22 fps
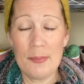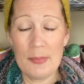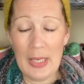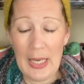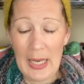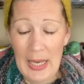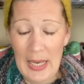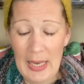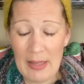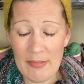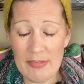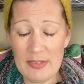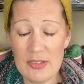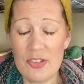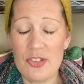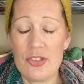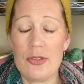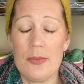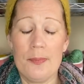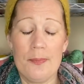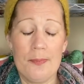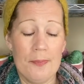Love it.
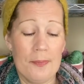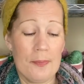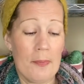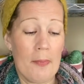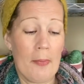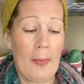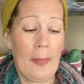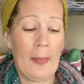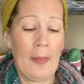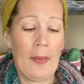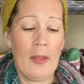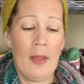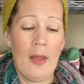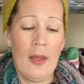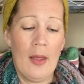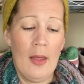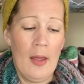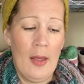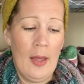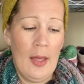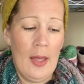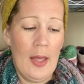
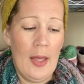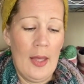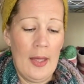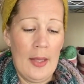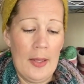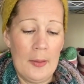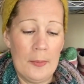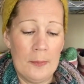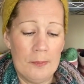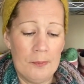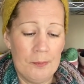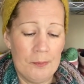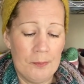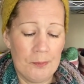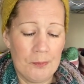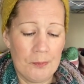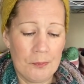Um,